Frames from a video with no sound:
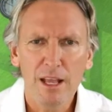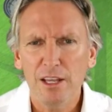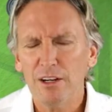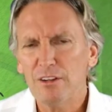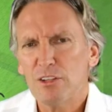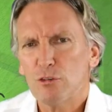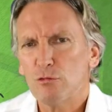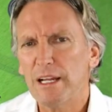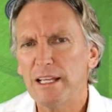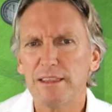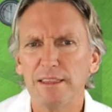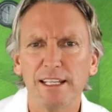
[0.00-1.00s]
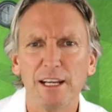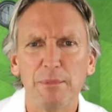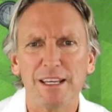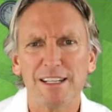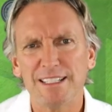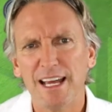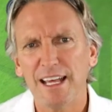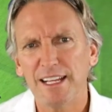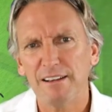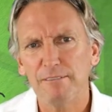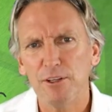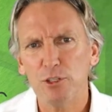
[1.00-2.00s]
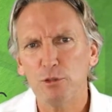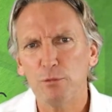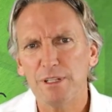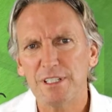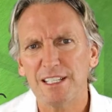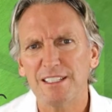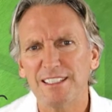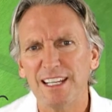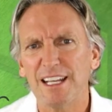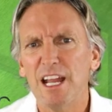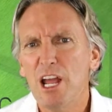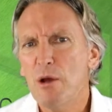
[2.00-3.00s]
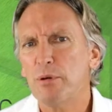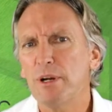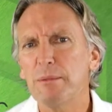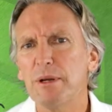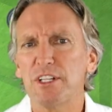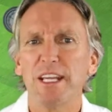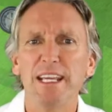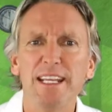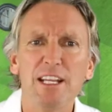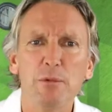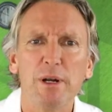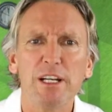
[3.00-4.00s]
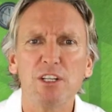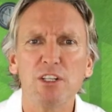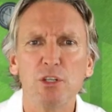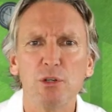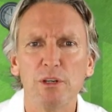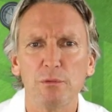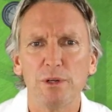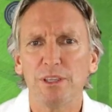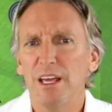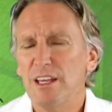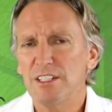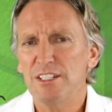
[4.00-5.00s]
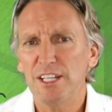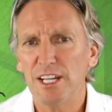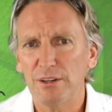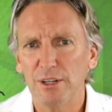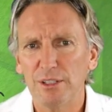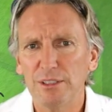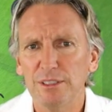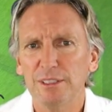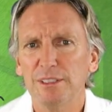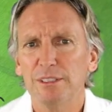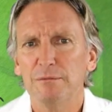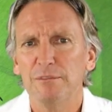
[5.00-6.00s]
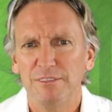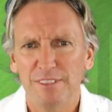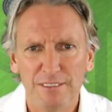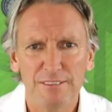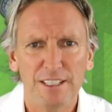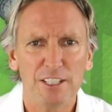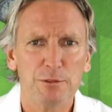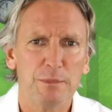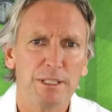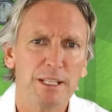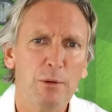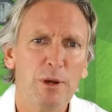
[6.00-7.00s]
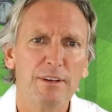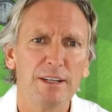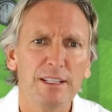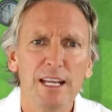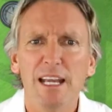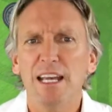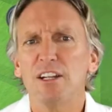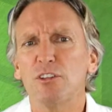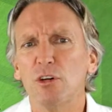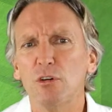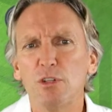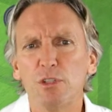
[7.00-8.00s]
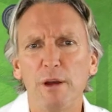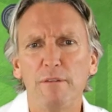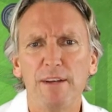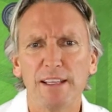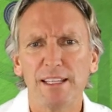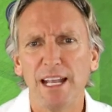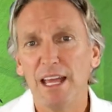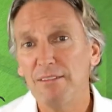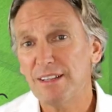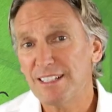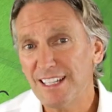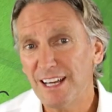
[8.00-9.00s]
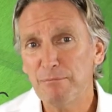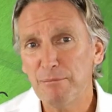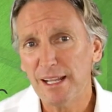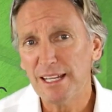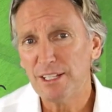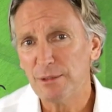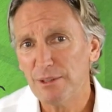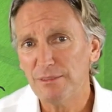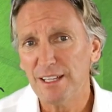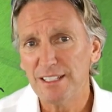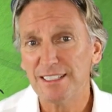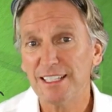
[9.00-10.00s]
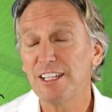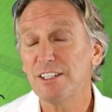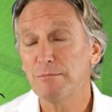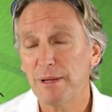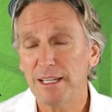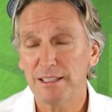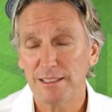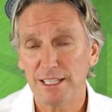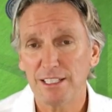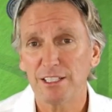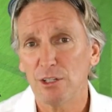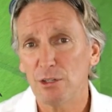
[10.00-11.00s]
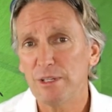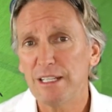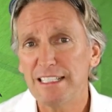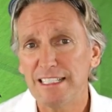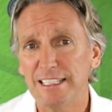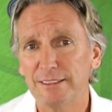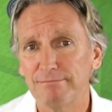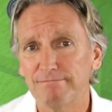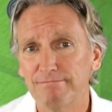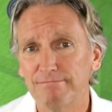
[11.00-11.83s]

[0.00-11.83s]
The great thing about starting a virtual business is that pretty much anyone can do it with zero investment. However, it is also a fact that having some money to invest does make things a little easier.